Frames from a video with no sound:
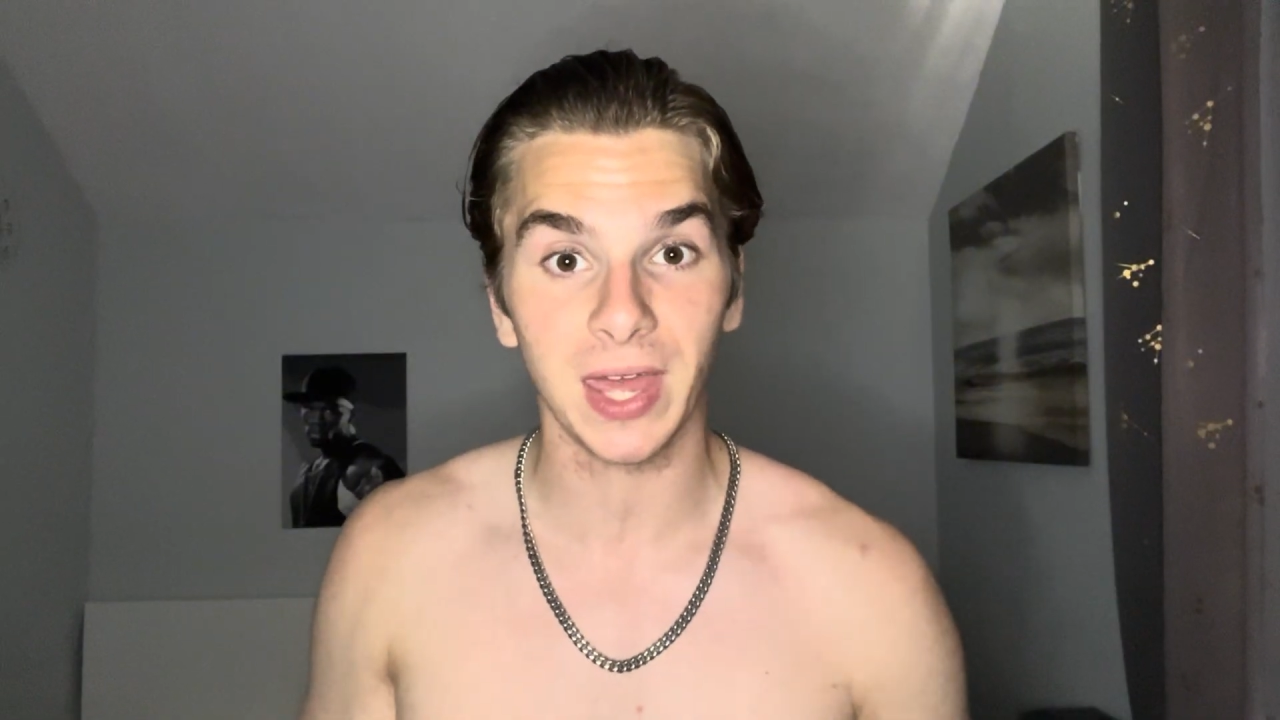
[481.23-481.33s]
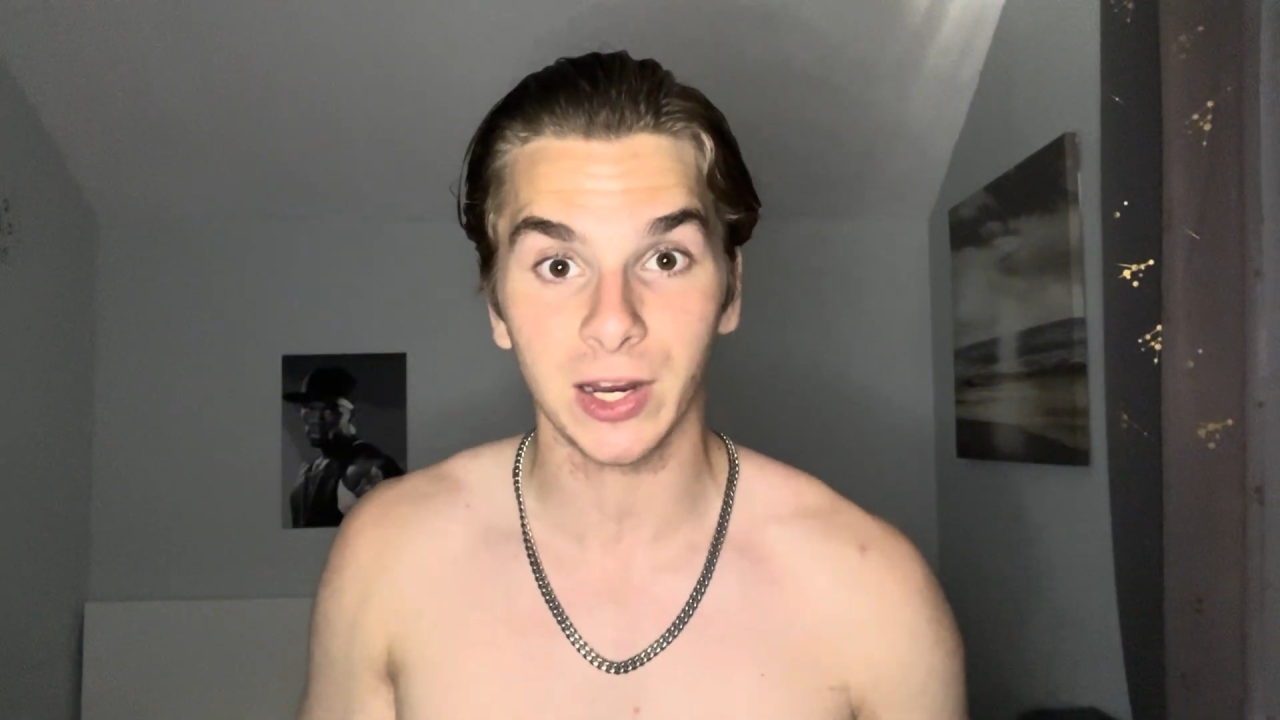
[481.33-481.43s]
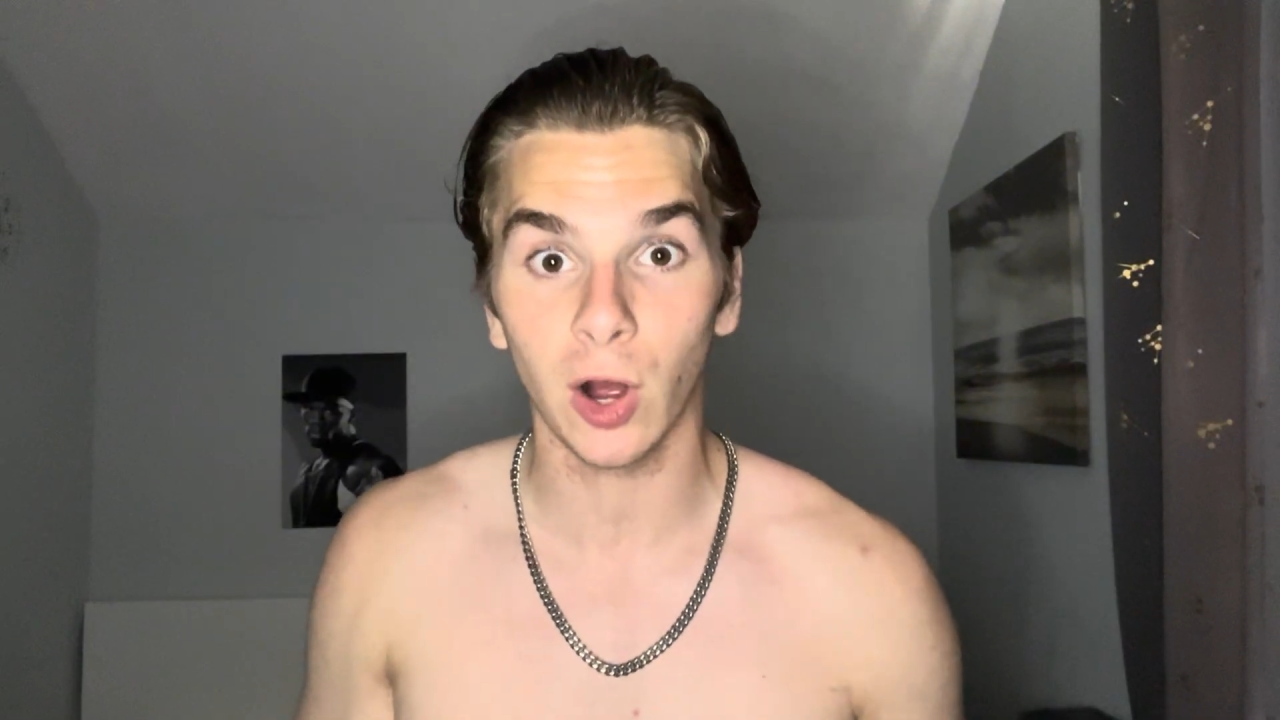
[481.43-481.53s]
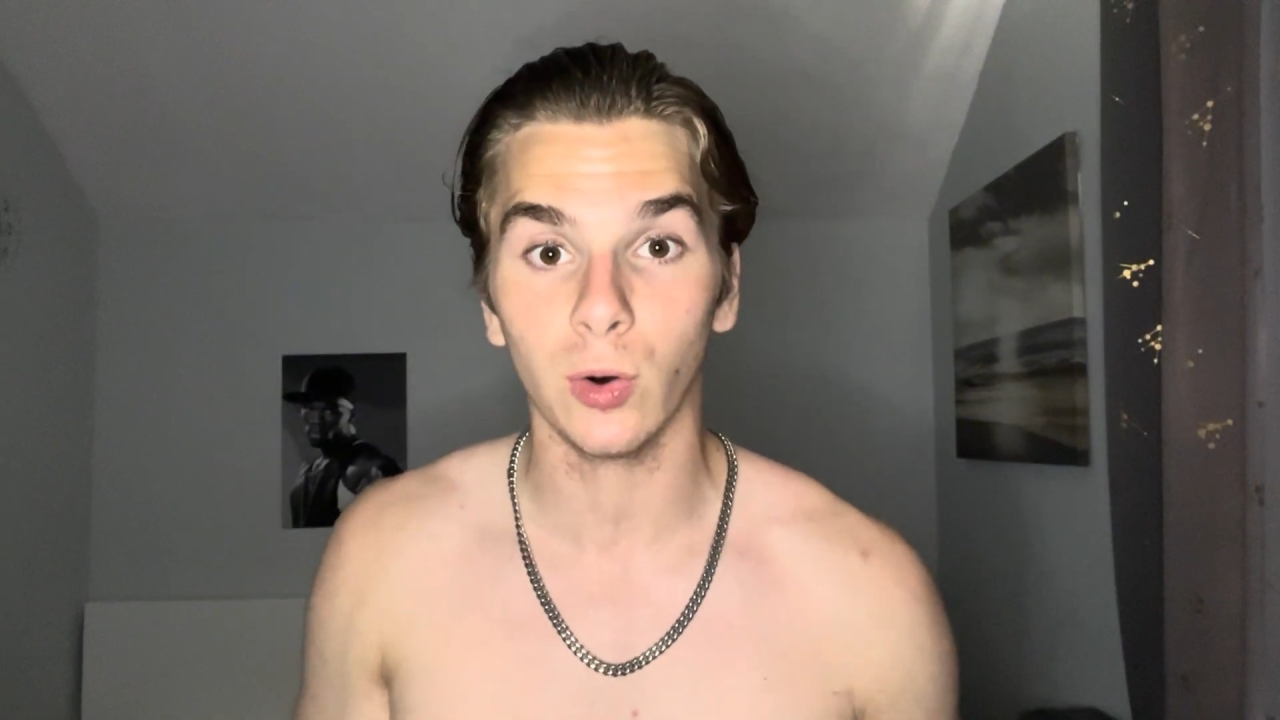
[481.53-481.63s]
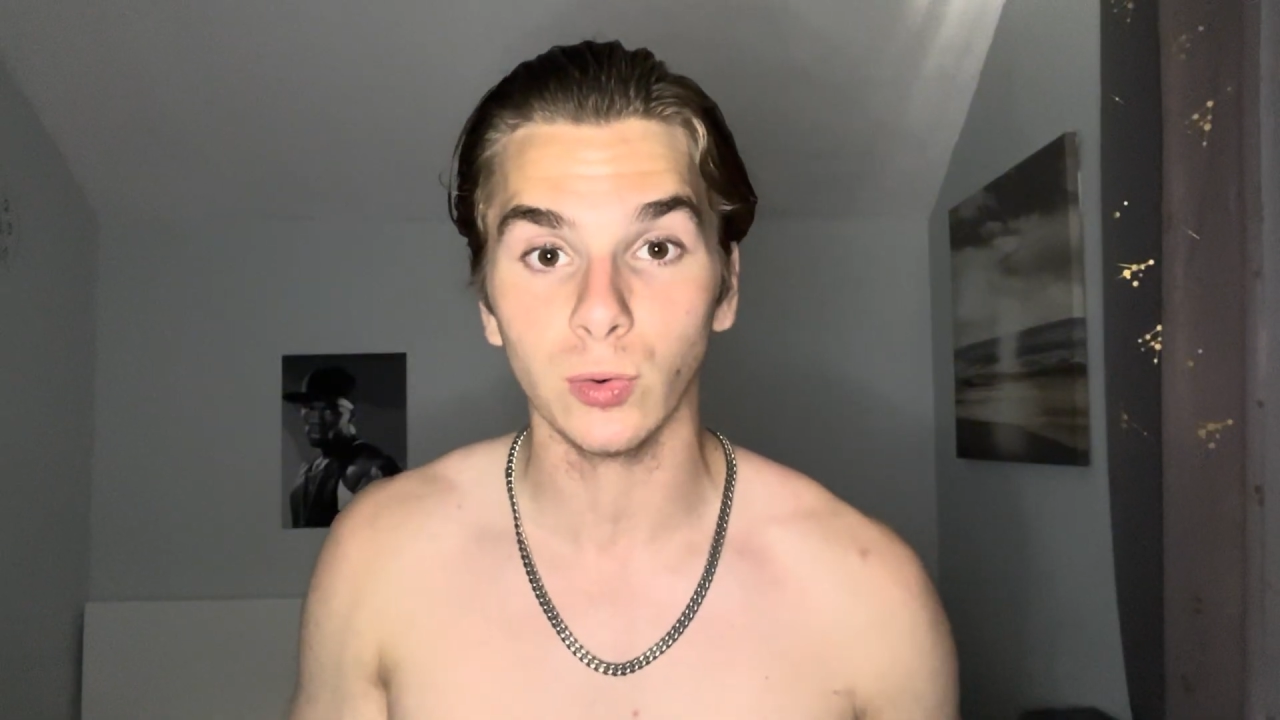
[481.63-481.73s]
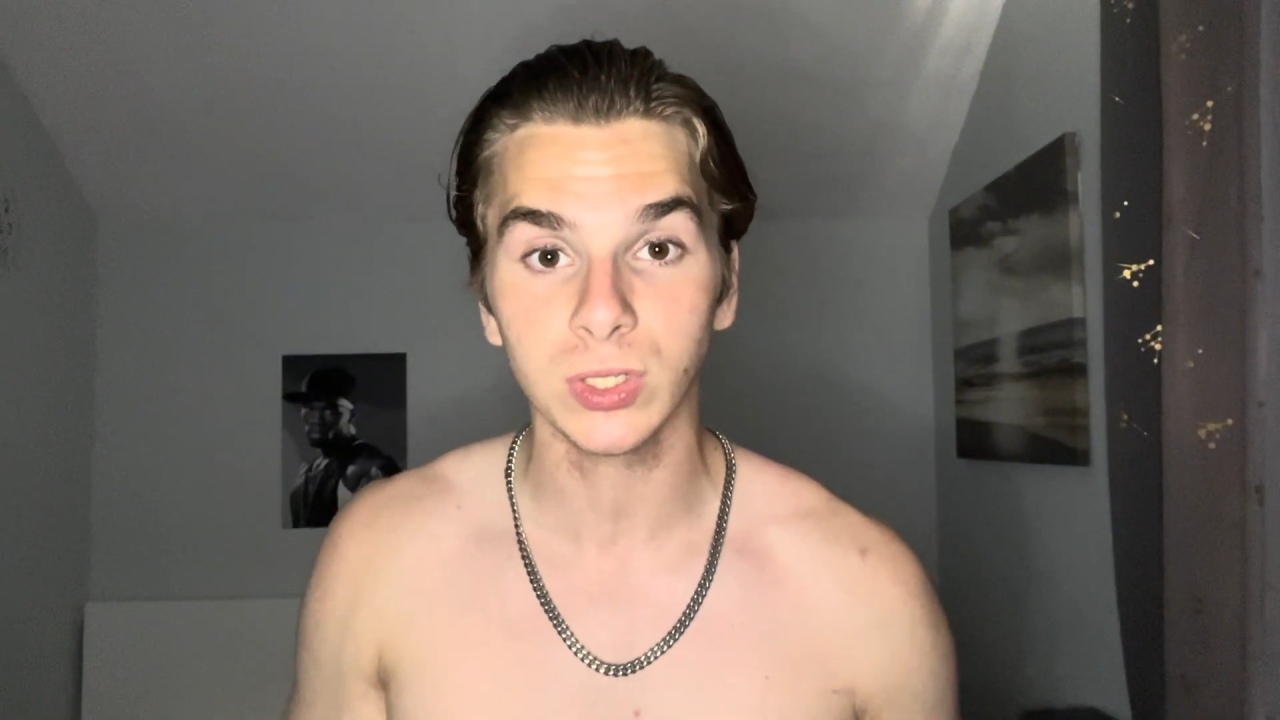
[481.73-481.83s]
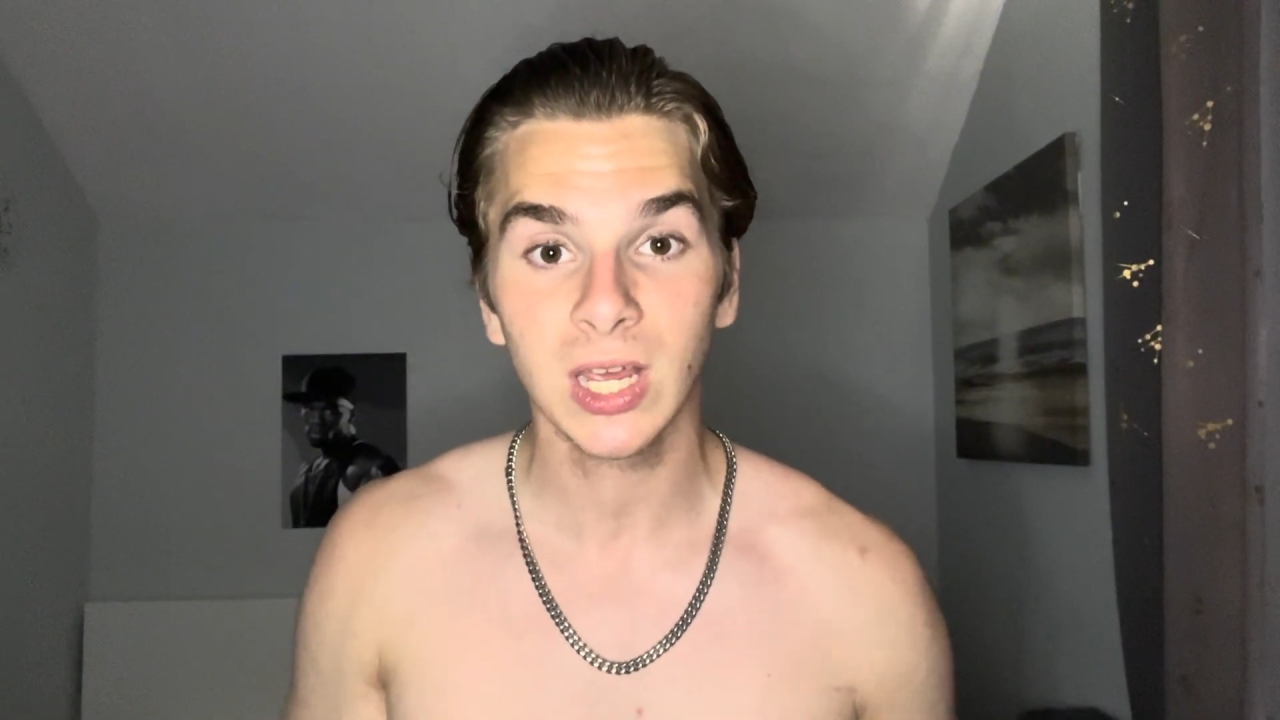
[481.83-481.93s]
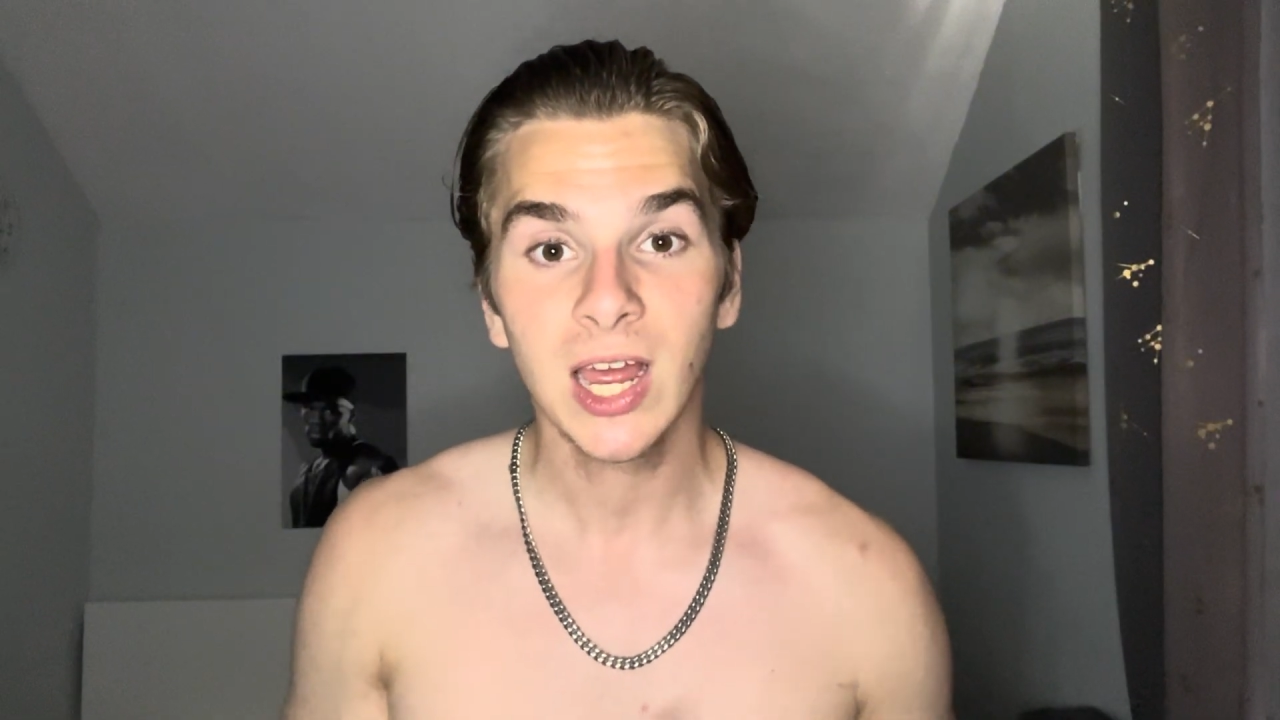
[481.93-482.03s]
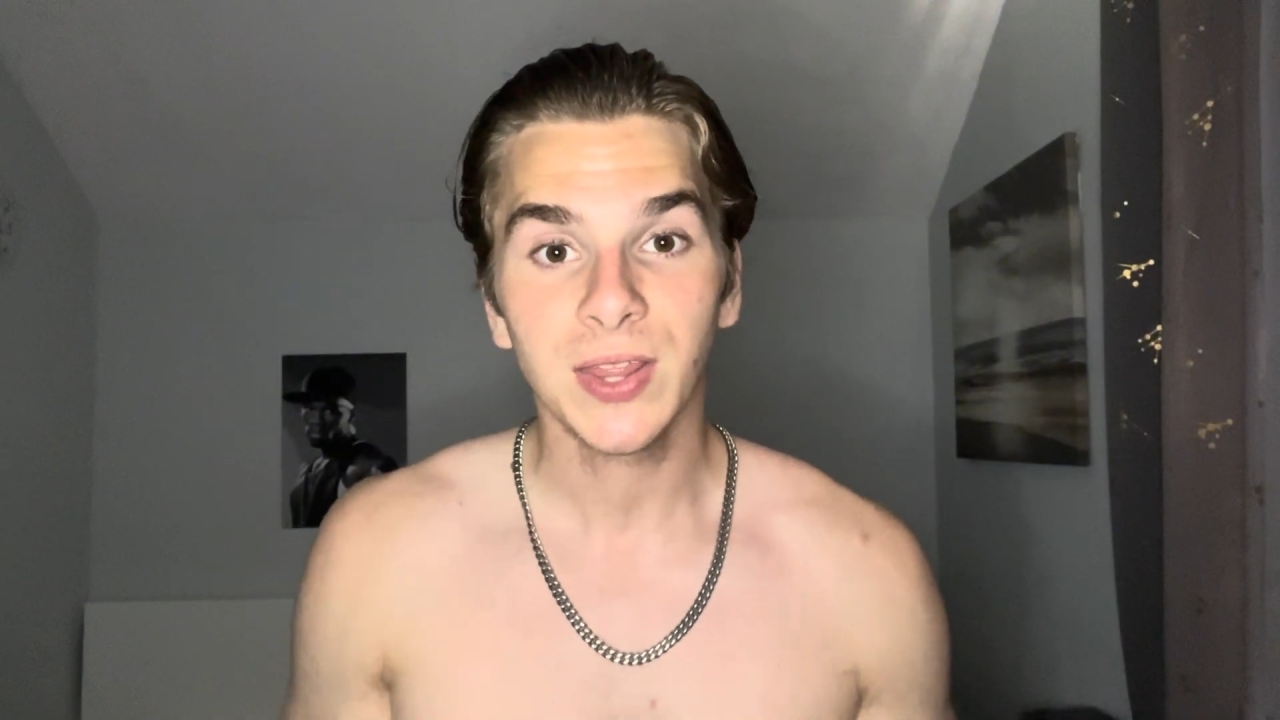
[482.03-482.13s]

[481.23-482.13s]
goals.